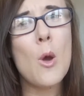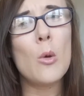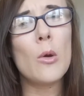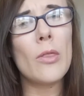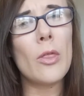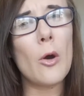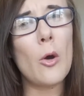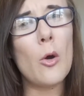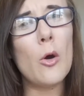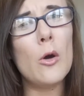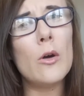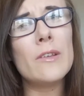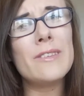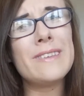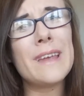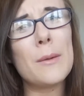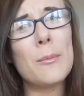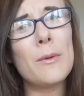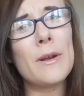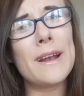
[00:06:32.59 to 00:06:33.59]
with a whole
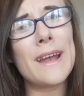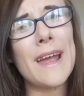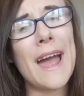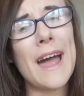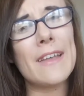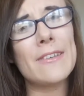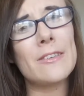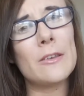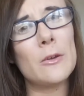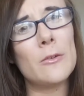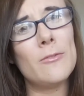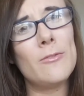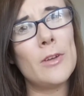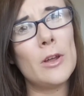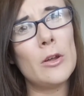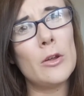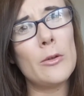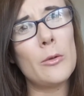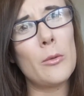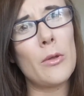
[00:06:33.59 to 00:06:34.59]
separate castle
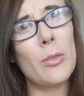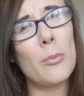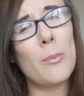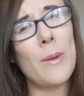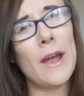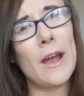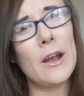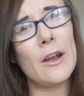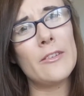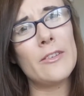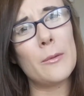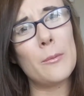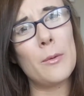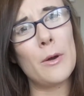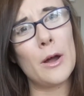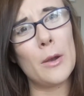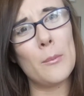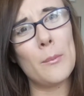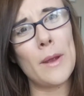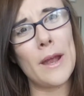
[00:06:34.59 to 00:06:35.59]
filled with pairs
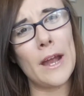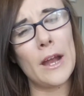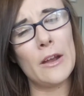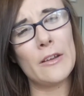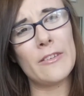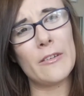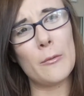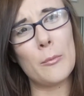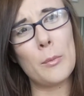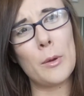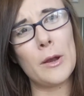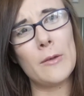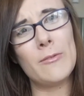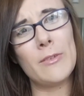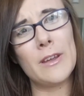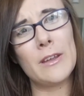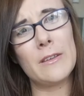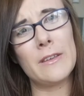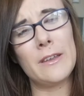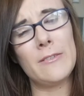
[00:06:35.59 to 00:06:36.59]
upon pairs of
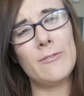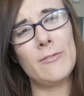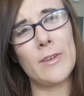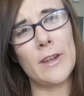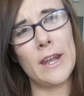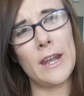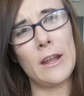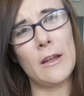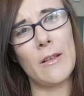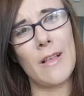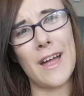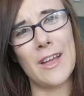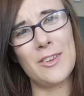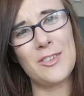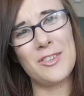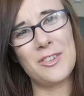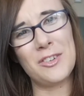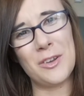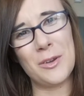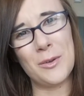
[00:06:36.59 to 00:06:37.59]
perfectly fitting
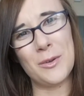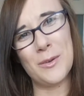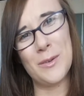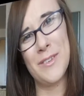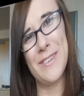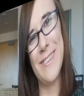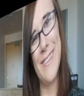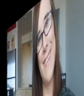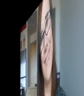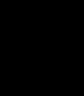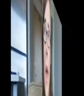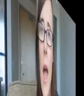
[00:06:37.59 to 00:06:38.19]
glass shoes.